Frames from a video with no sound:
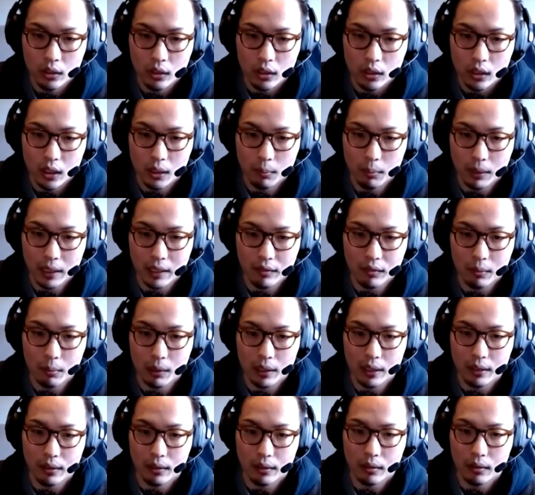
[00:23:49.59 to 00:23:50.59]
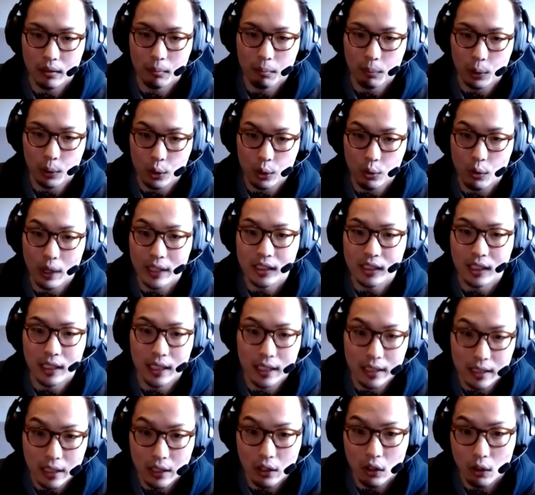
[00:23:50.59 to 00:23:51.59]
keeping everybody progressing
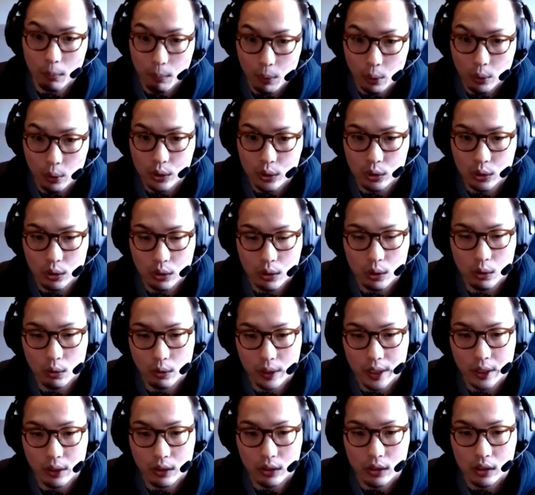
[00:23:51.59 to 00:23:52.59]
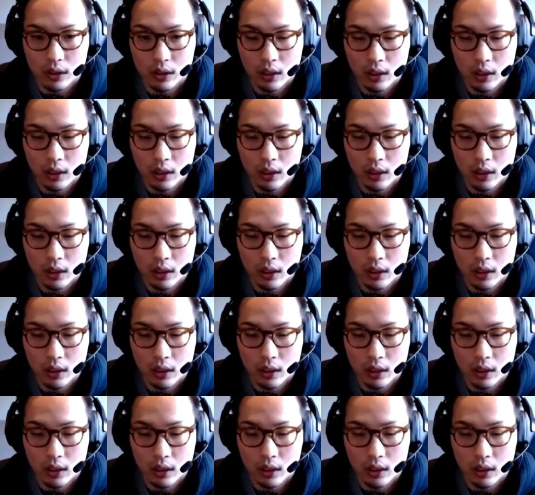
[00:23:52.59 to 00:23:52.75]
in their personal careers.